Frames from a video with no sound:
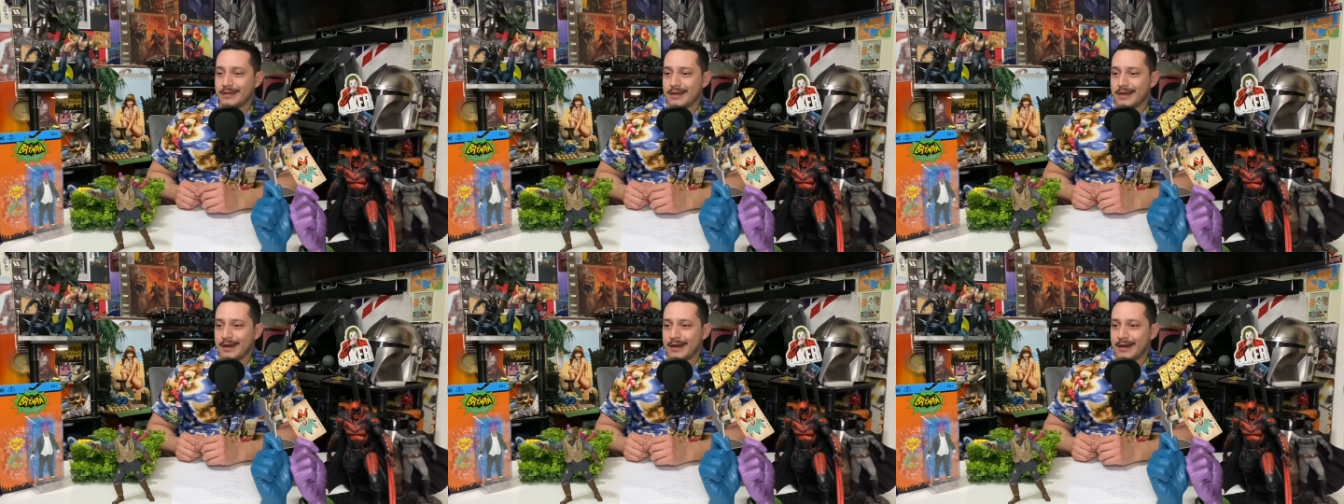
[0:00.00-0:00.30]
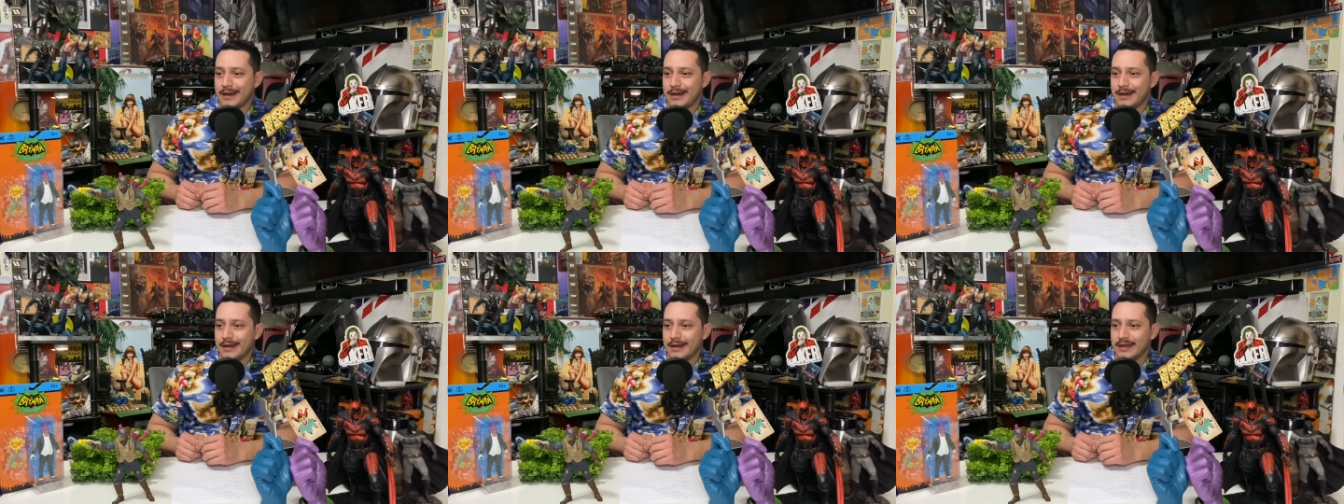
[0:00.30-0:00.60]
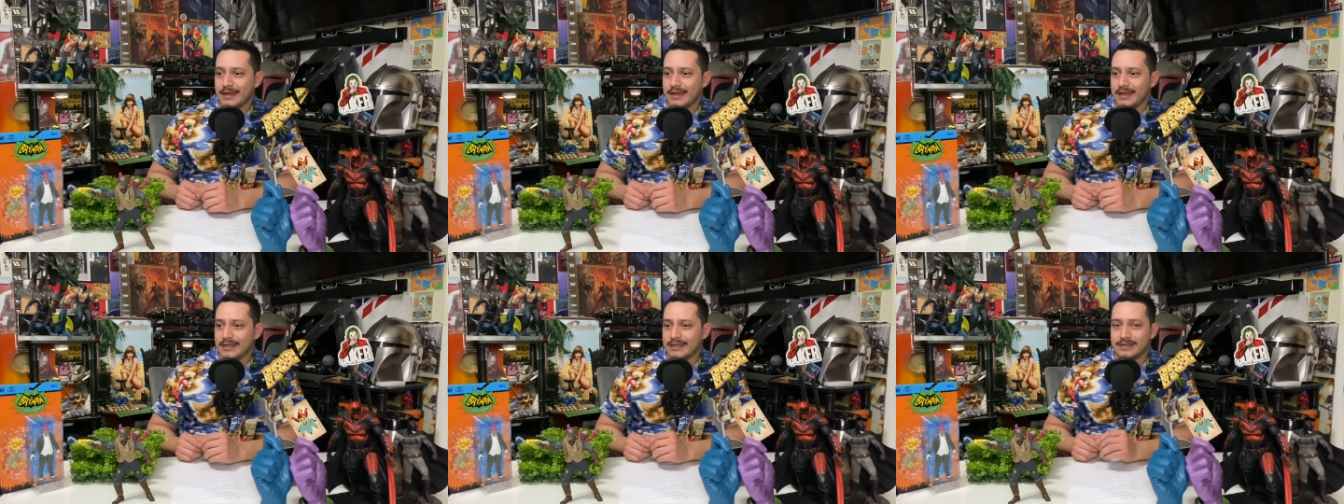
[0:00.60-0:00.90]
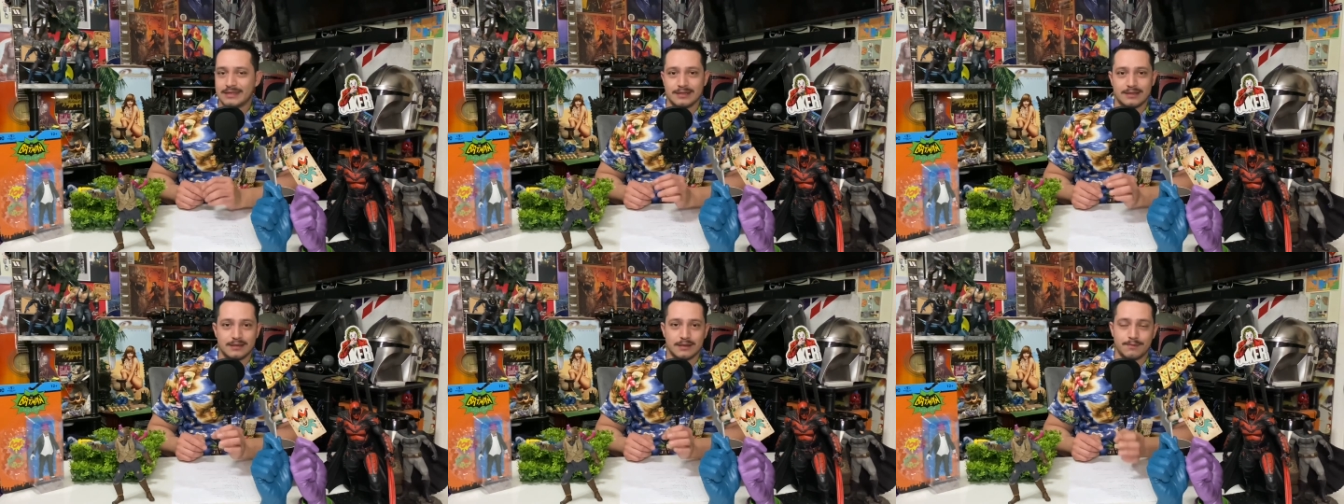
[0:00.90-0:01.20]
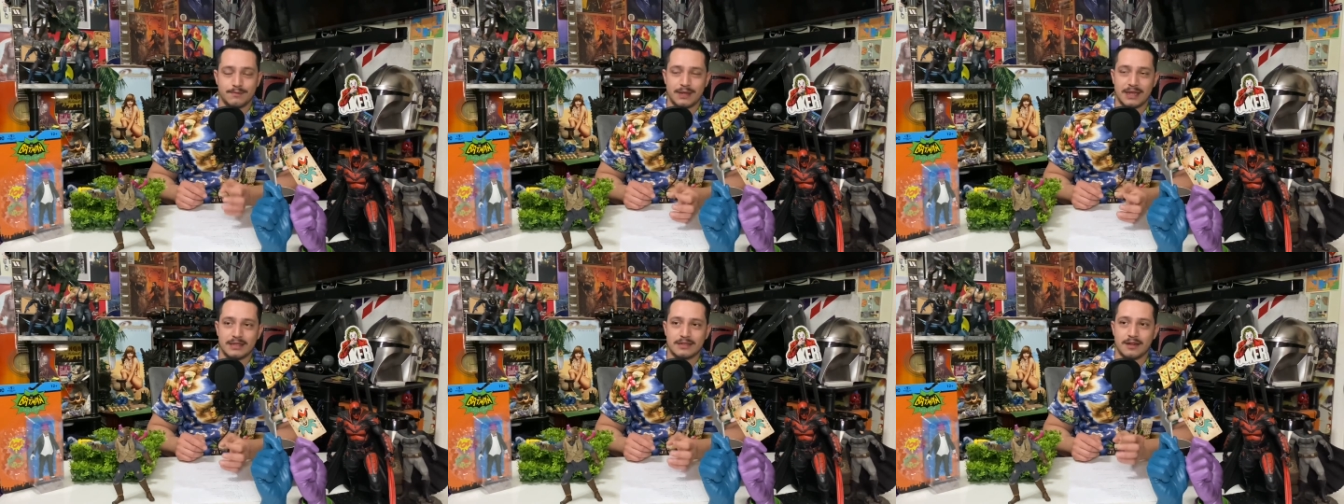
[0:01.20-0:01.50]
Uh, it's
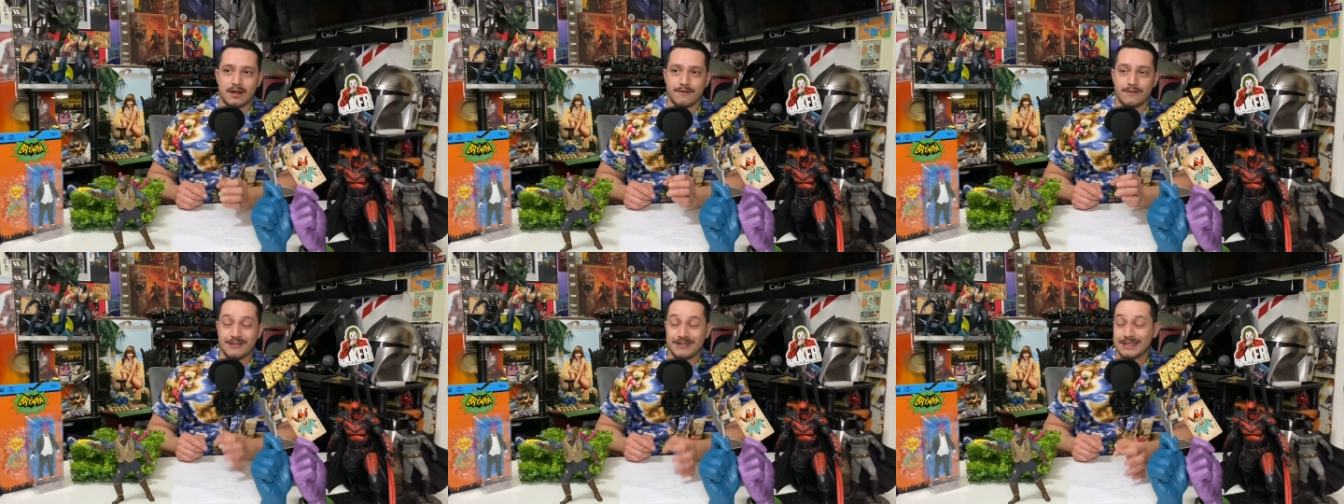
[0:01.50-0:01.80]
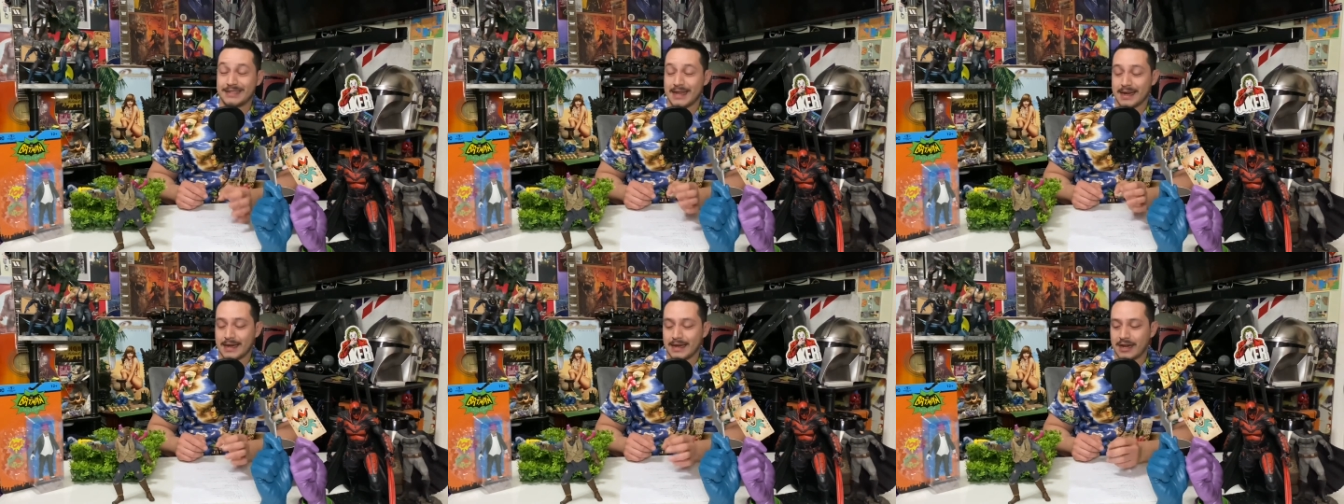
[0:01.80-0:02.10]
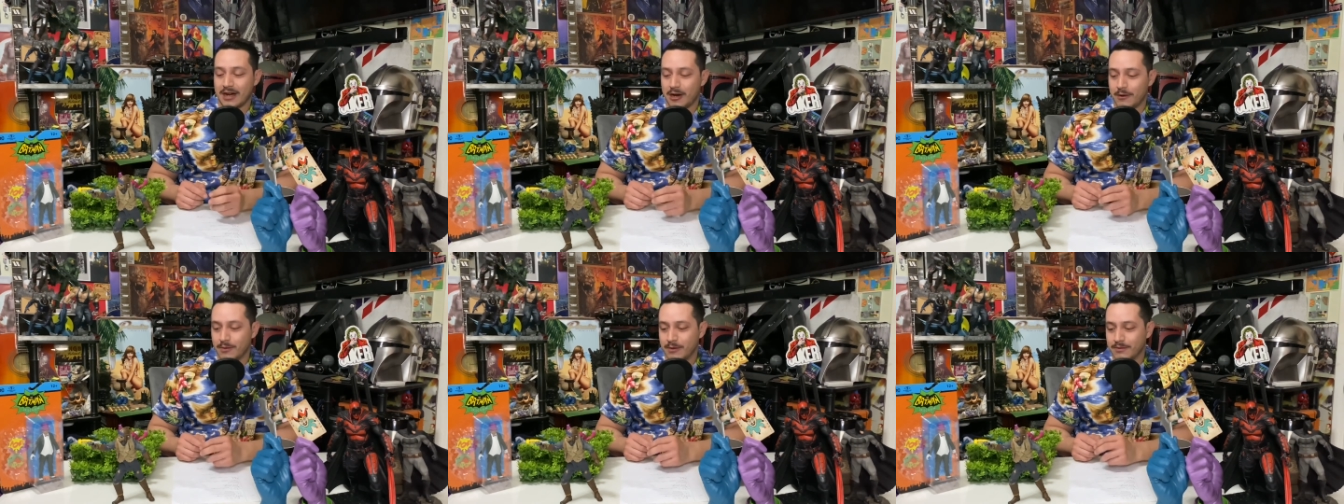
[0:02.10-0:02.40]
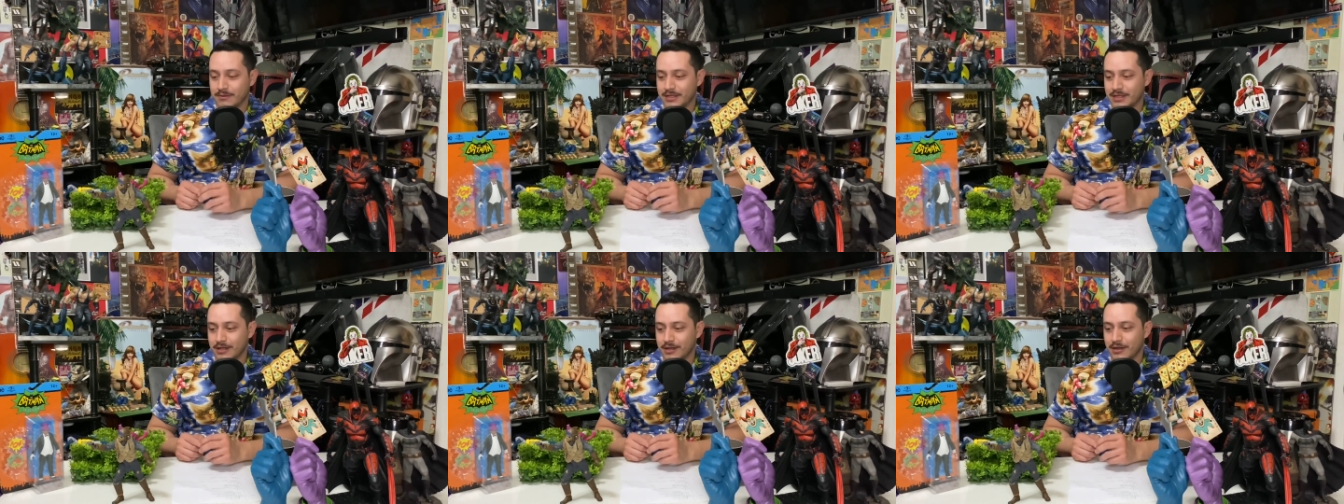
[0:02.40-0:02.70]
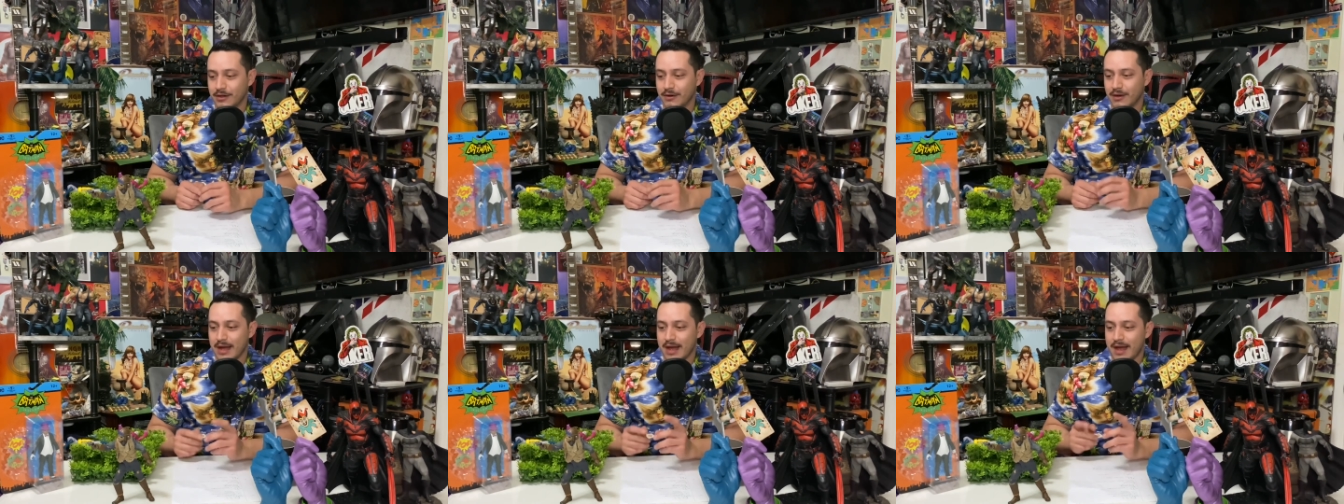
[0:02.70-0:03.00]
based off their second album. So